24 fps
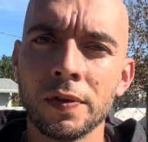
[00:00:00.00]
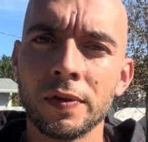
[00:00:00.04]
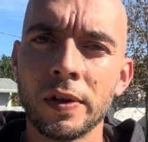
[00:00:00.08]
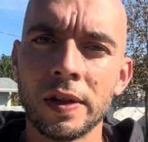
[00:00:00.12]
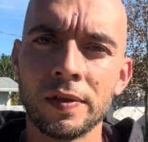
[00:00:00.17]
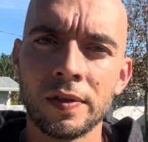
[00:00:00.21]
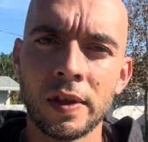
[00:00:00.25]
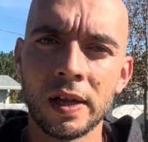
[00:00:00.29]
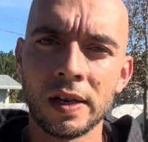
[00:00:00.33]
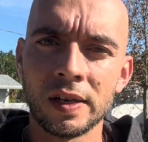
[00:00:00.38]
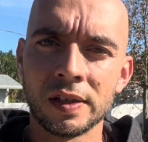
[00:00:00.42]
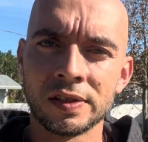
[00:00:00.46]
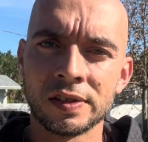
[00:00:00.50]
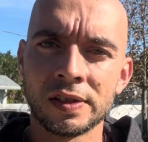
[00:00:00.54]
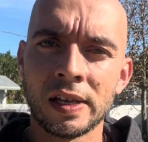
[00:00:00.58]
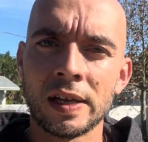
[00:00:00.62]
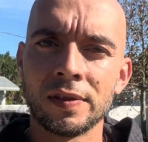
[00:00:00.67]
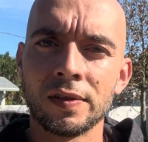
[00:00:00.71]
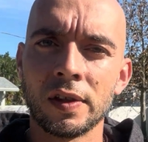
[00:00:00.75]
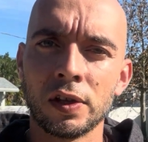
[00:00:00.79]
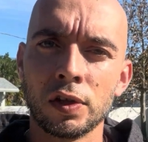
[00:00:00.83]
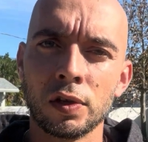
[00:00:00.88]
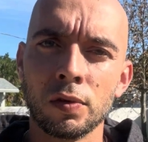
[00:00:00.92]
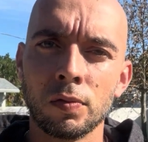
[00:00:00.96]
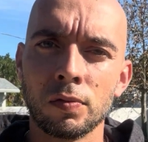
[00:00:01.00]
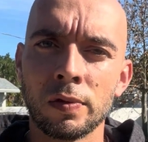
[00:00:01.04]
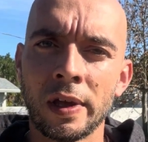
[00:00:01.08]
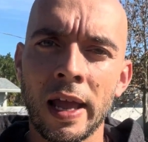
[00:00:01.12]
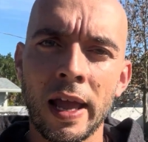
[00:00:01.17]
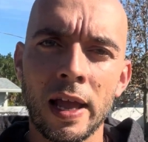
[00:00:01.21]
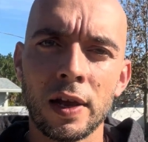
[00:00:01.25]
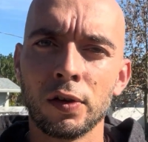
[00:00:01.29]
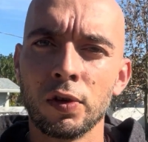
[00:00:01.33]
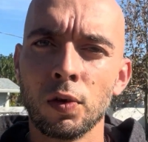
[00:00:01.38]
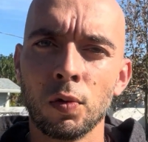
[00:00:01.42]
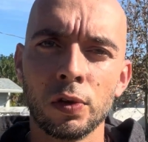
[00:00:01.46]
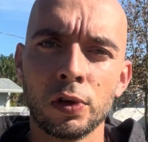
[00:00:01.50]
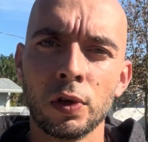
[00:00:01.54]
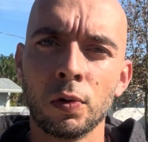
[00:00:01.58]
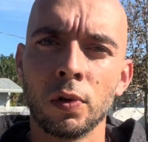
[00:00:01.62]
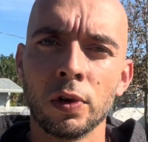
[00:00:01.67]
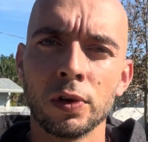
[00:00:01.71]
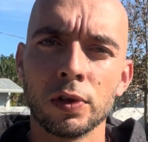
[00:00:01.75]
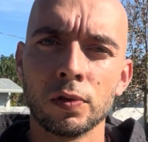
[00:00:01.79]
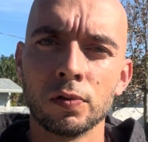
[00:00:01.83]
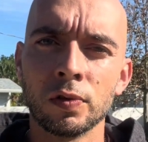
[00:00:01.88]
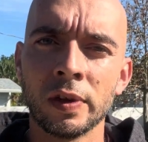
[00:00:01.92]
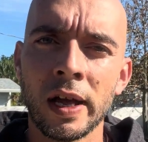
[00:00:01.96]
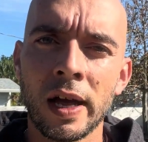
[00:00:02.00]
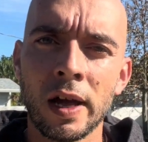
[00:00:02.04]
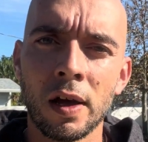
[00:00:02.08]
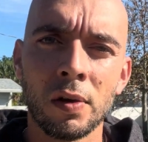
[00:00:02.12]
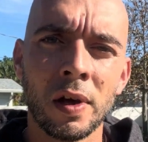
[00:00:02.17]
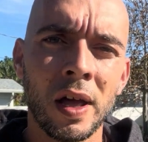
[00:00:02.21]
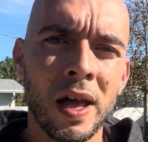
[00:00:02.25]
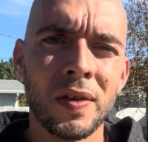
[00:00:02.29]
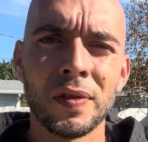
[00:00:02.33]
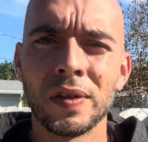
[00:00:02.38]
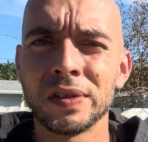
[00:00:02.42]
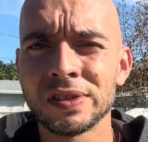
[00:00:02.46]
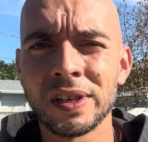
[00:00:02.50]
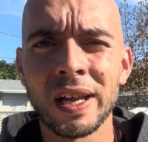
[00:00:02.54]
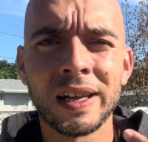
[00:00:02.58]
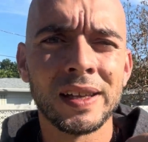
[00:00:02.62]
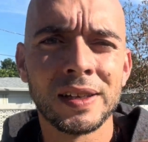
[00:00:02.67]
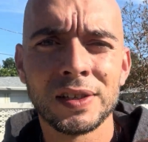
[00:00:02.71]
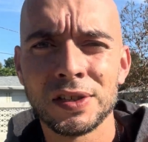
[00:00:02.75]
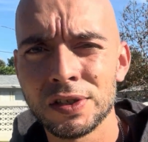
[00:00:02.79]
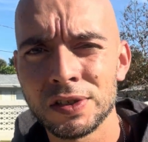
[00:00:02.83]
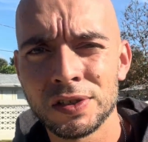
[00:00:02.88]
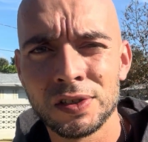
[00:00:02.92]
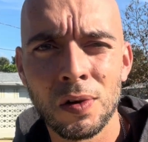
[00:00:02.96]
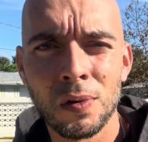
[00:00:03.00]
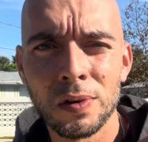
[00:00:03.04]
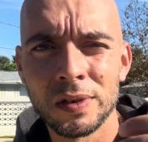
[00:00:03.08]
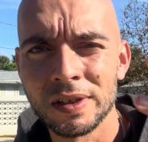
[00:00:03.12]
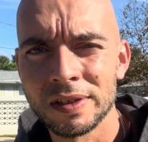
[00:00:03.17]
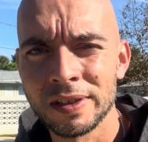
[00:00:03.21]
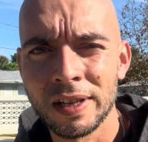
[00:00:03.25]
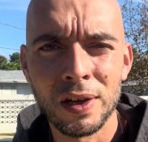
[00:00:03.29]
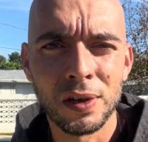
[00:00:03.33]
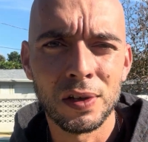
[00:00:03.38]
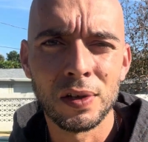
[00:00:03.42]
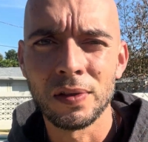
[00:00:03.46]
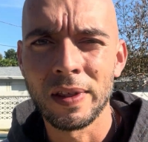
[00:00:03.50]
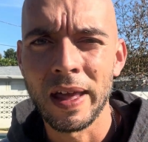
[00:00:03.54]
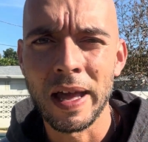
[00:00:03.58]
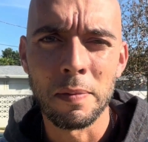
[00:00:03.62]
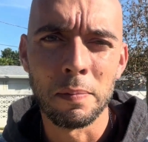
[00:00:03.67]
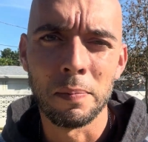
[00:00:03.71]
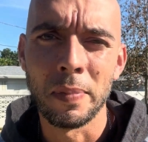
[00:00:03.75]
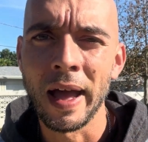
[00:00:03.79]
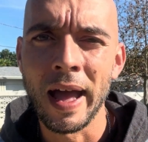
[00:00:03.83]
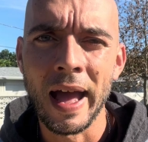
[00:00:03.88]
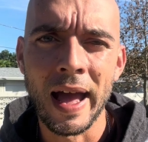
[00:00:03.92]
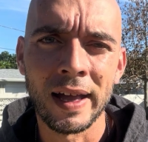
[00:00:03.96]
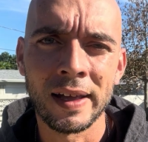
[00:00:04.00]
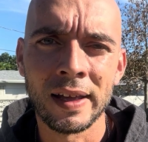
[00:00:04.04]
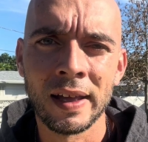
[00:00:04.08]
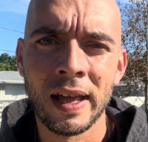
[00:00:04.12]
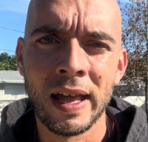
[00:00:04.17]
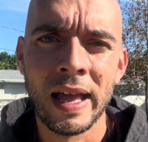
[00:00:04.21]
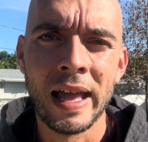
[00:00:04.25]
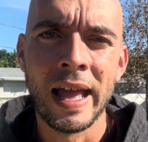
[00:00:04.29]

that is saying that you can't do what you want to do now, the psychic's just going to tell you that back.